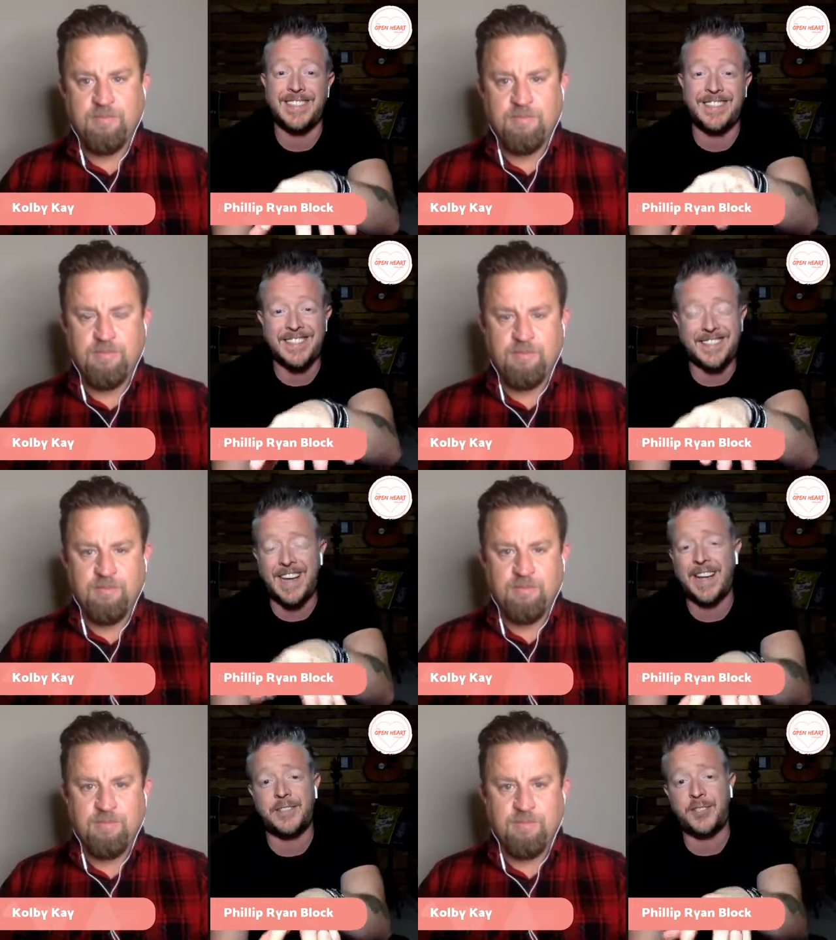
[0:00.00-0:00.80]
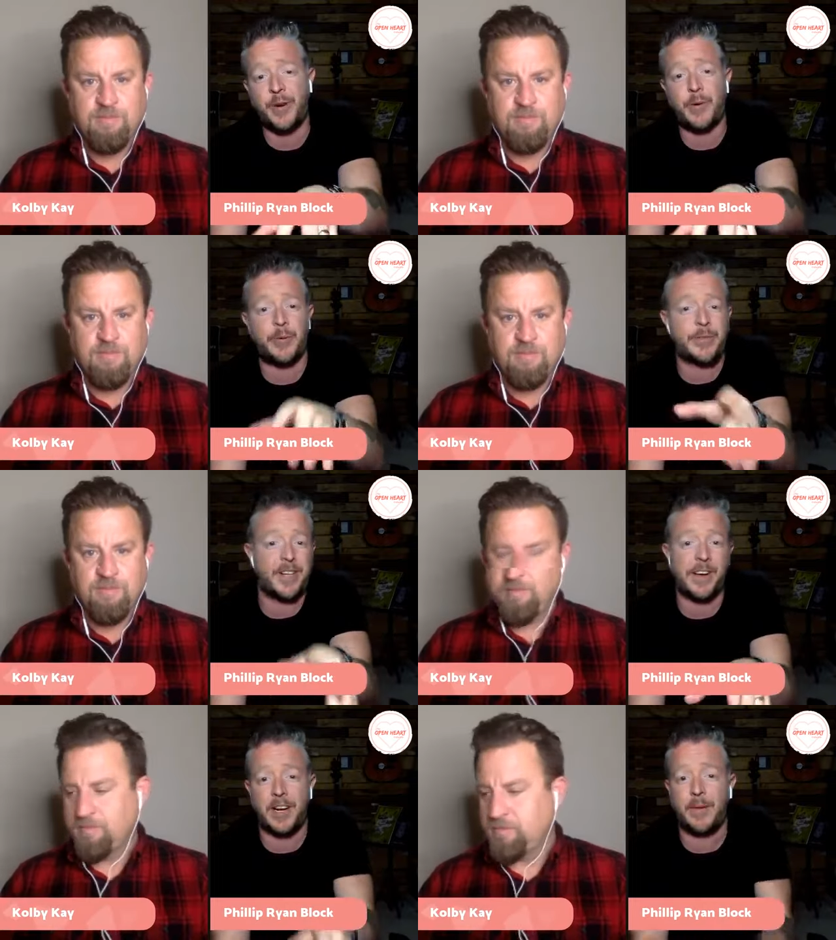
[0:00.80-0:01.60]
Speaker 1: This is not a show where we're
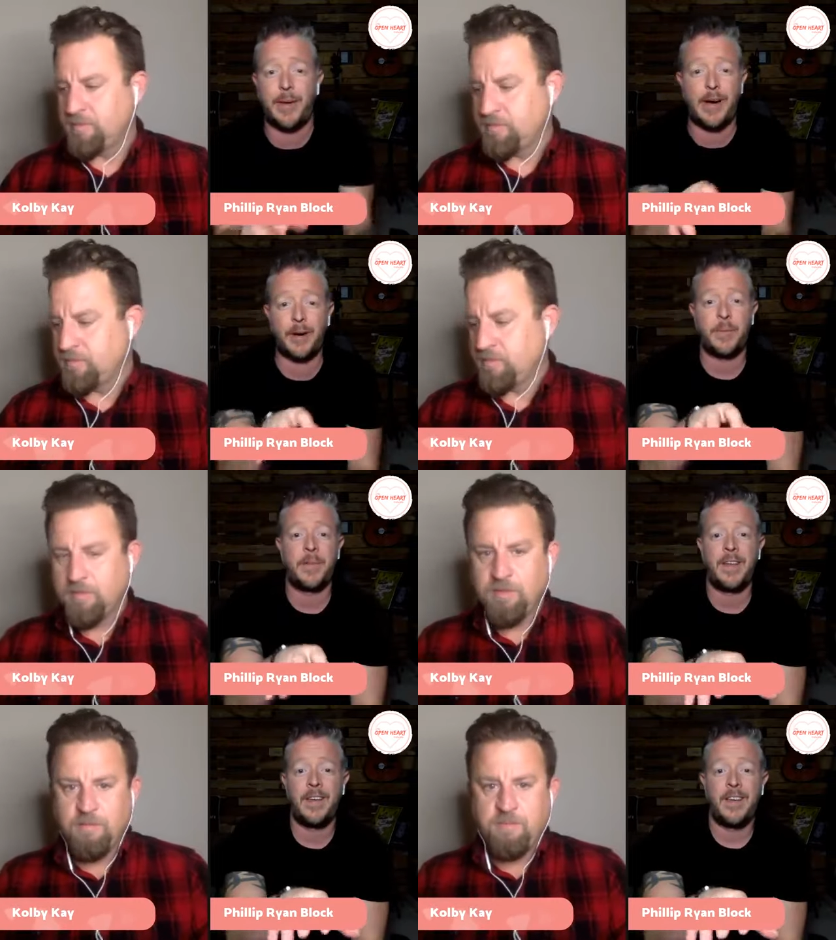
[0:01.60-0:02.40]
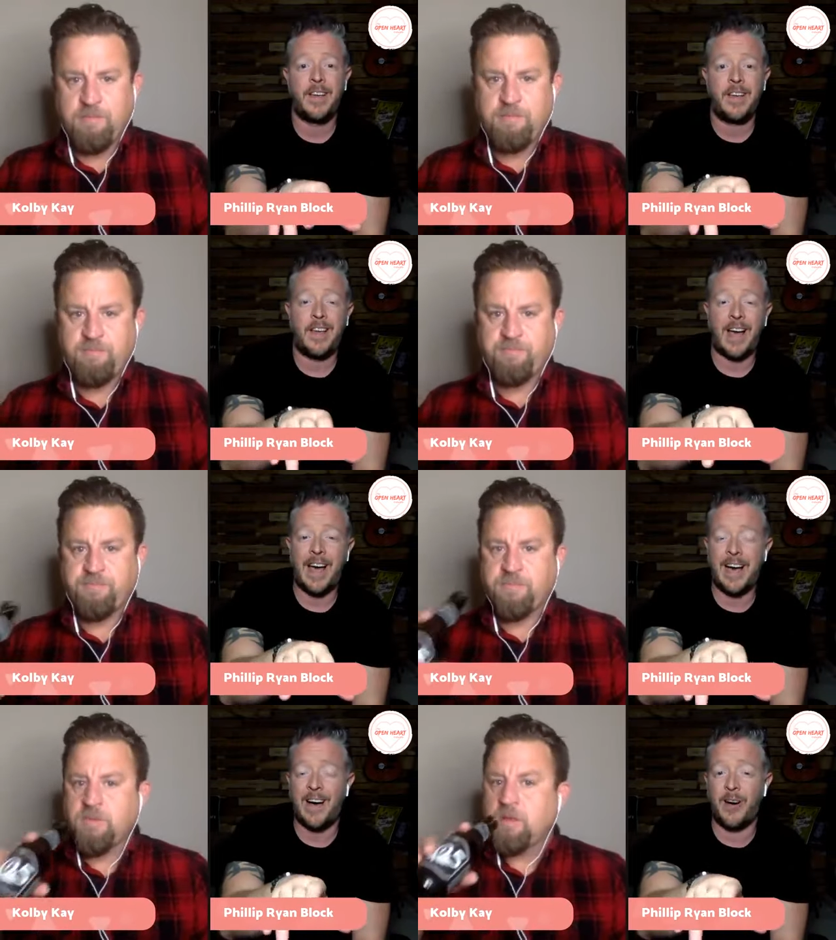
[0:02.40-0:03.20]
talking about
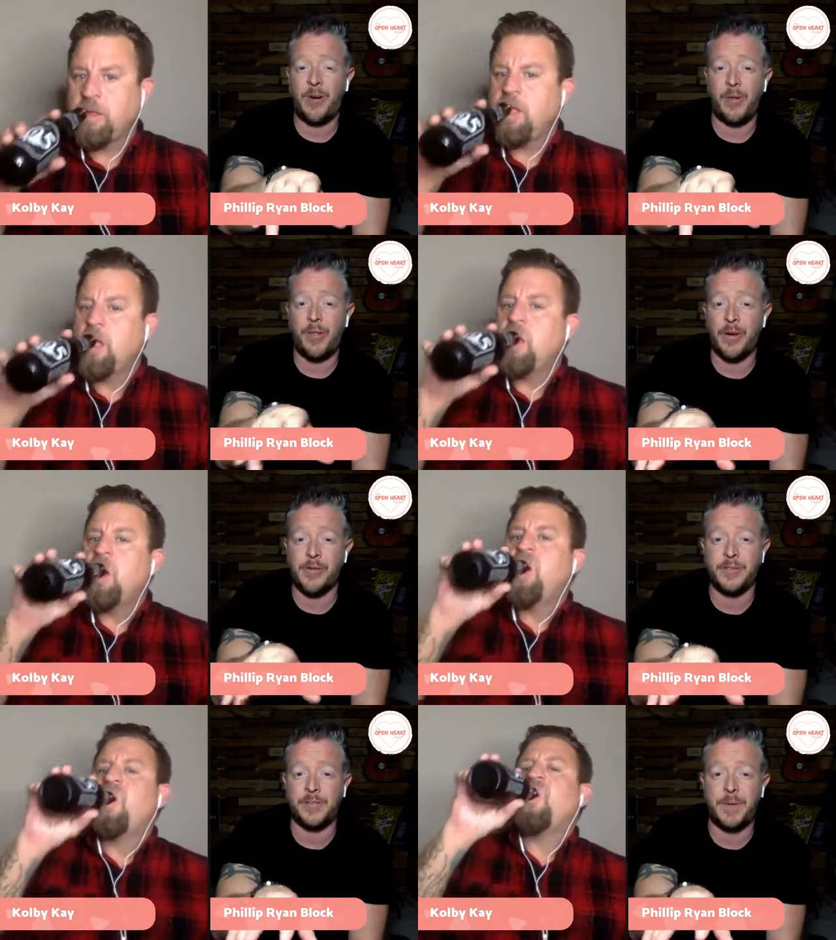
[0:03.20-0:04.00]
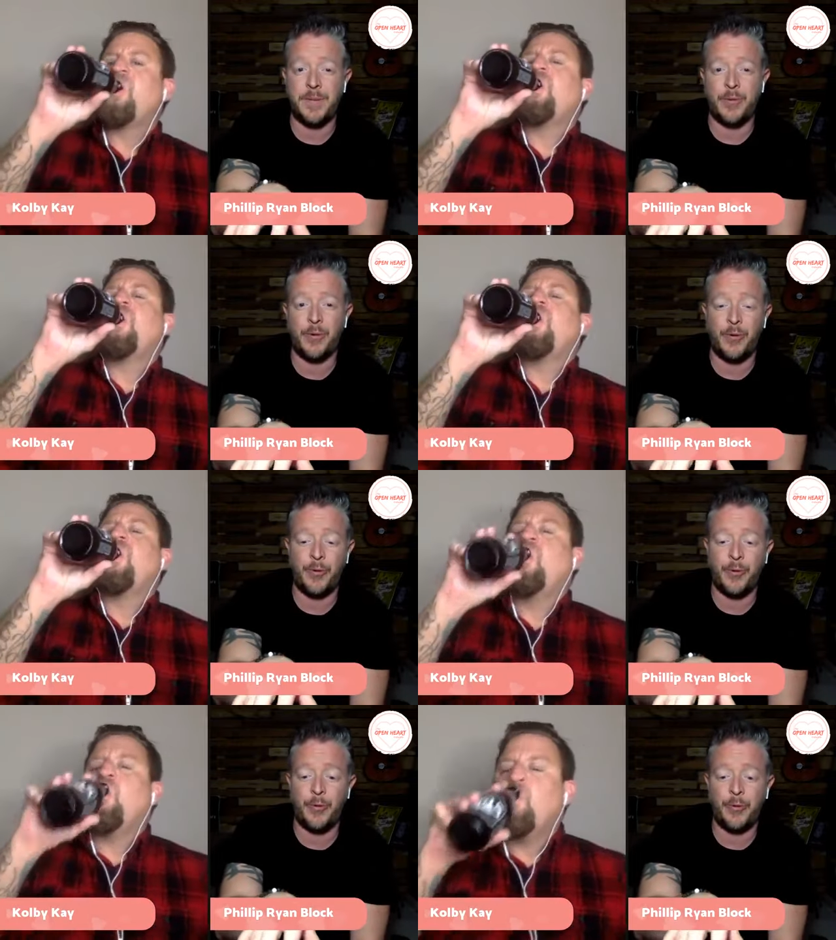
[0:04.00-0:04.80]
how those people
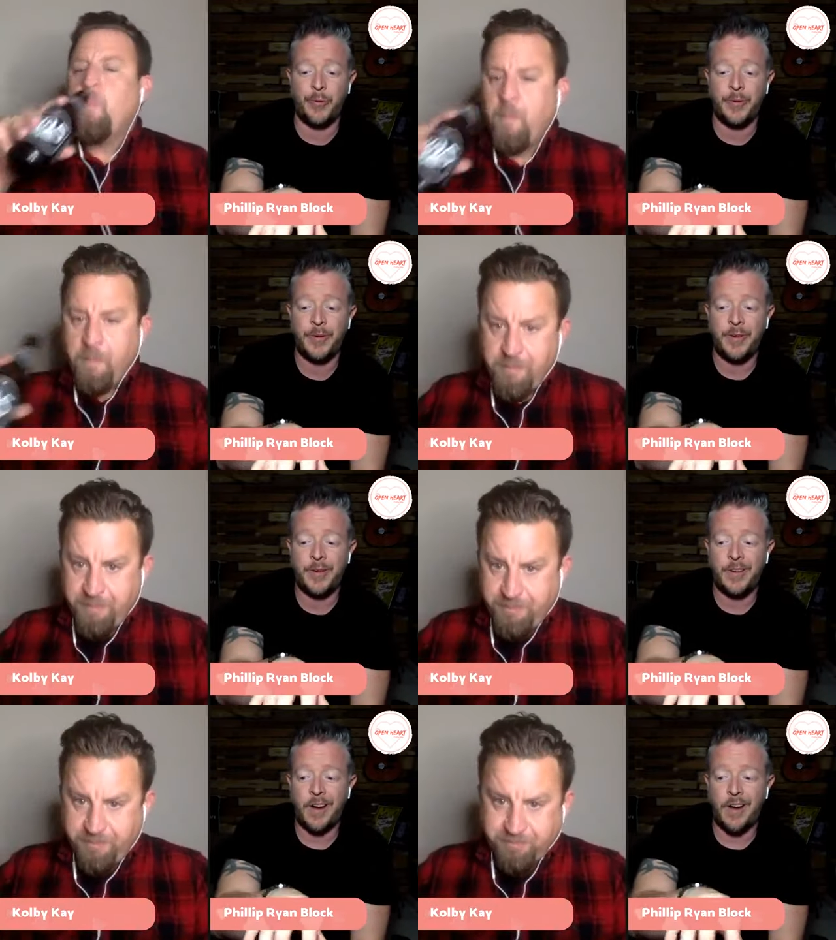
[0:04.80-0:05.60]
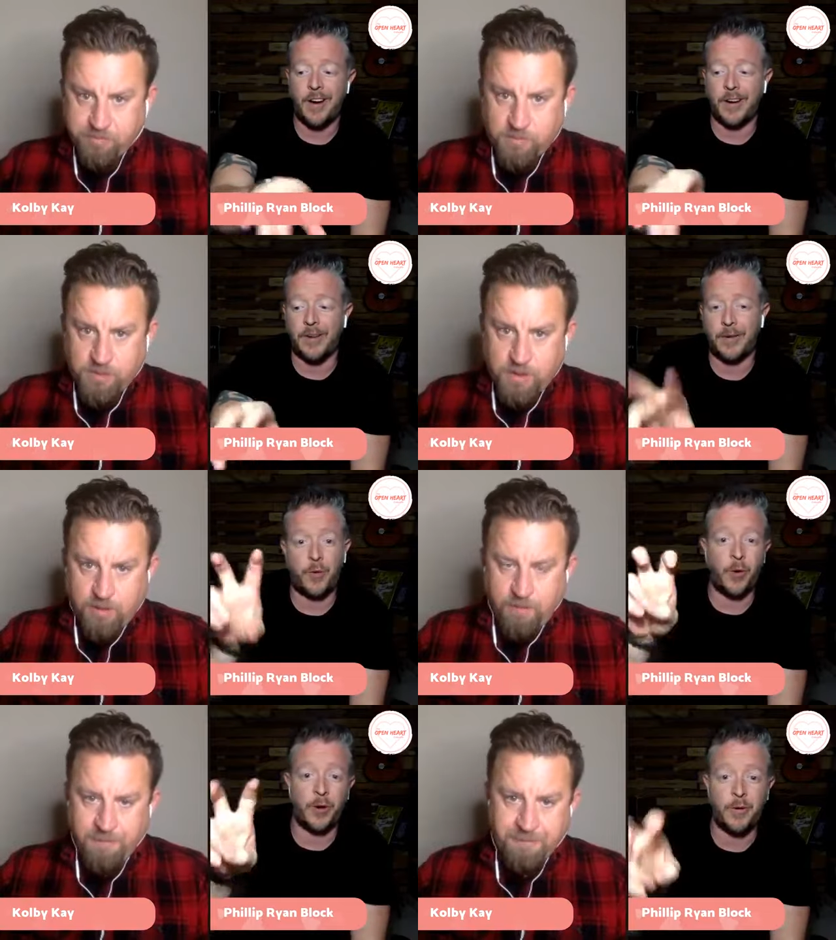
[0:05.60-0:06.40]
who are
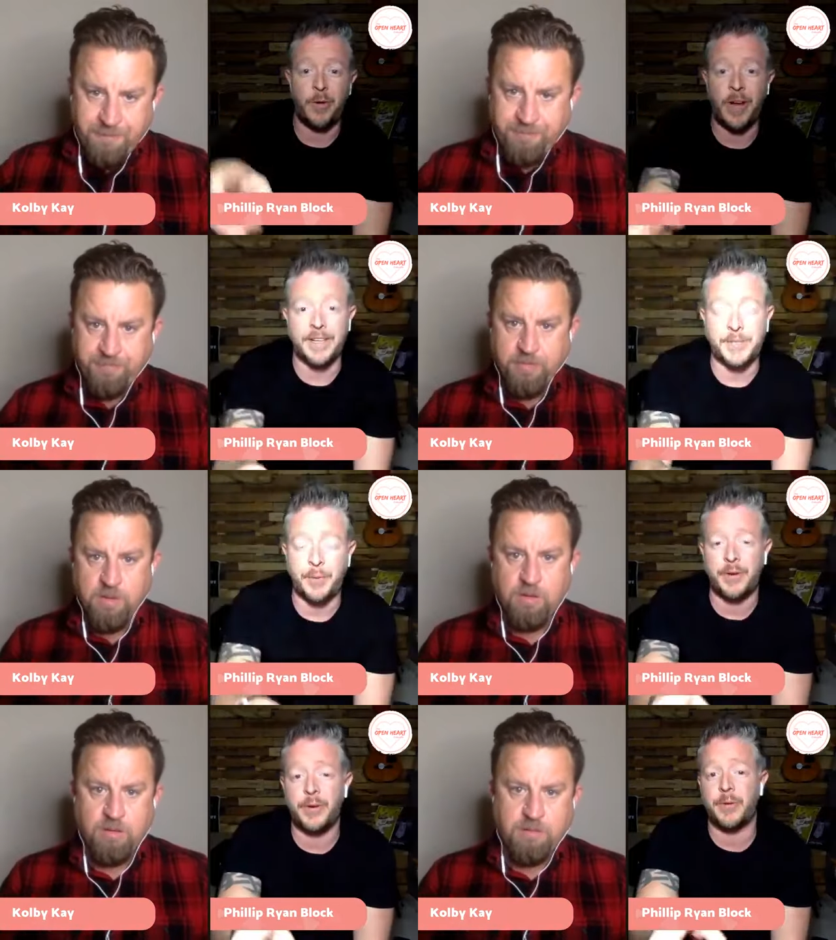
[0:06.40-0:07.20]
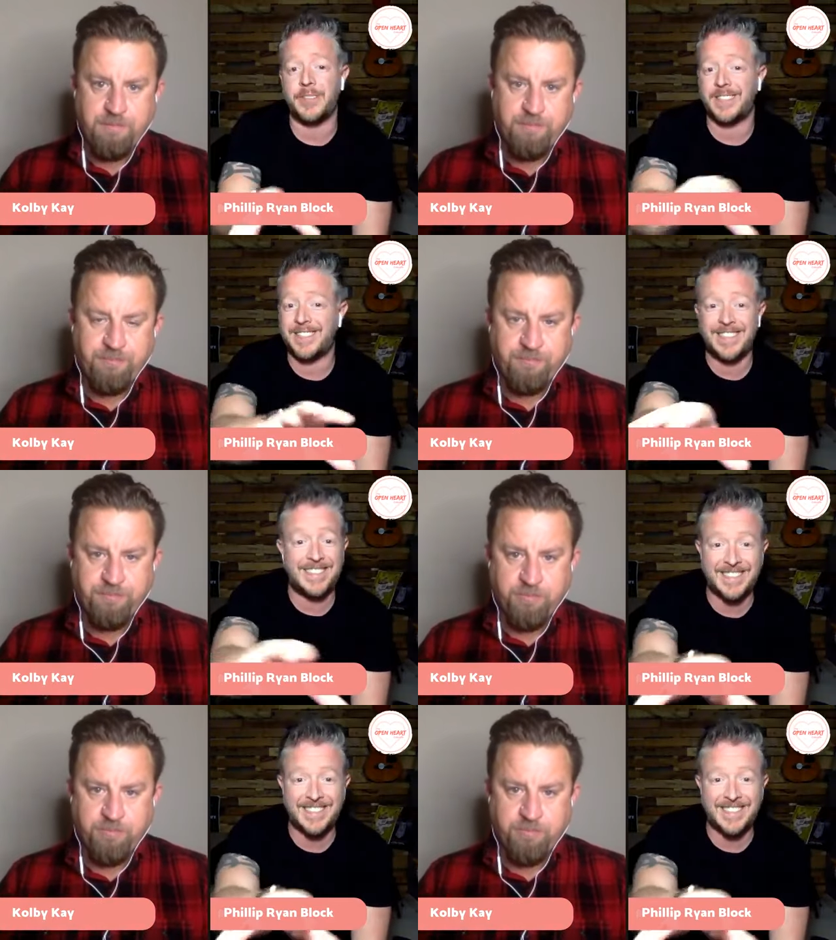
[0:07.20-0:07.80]
quote unquote entrepreneurs, this